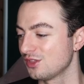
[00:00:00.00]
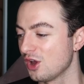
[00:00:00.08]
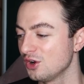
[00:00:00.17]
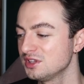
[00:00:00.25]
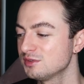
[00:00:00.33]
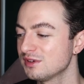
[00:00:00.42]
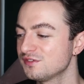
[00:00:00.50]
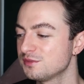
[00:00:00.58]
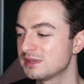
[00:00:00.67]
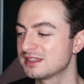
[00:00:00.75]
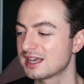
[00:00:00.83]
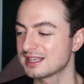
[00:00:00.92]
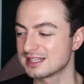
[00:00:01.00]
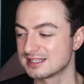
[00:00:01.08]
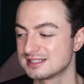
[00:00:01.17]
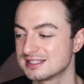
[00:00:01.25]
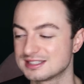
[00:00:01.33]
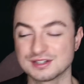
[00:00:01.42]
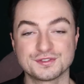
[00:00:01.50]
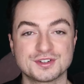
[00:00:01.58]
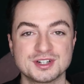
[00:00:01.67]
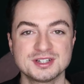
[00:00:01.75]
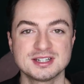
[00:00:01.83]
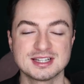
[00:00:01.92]
The only one for me that is
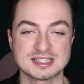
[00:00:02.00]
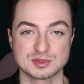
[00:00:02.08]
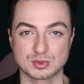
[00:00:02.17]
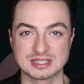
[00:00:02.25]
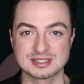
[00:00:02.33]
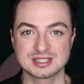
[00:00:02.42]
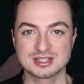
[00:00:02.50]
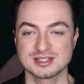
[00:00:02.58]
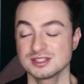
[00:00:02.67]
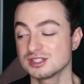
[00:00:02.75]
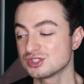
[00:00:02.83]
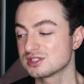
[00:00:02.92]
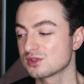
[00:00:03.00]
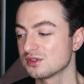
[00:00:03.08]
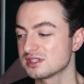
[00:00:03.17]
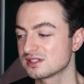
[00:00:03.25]
different is Winter's. She's got